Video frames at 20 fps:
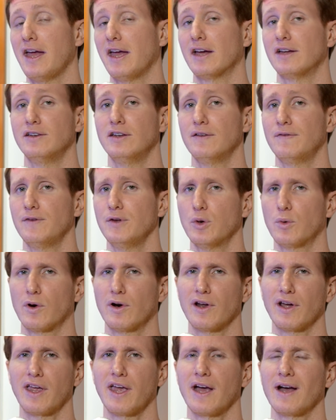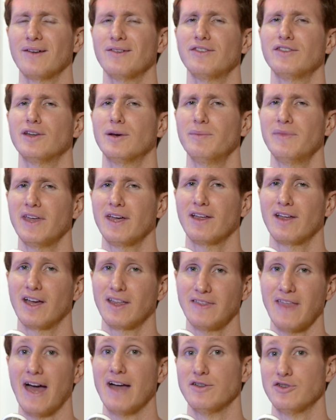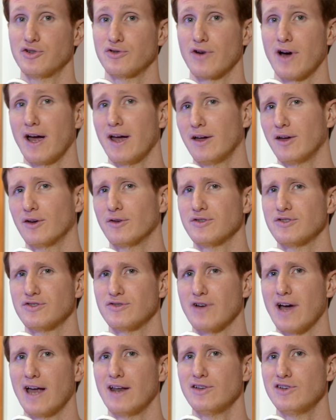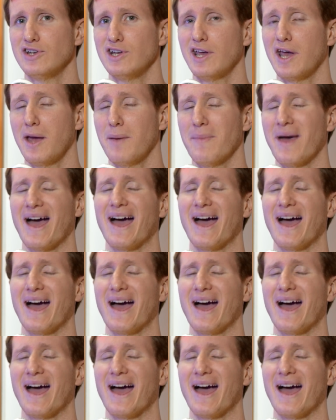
and if you were to count something like that triangle strategy game,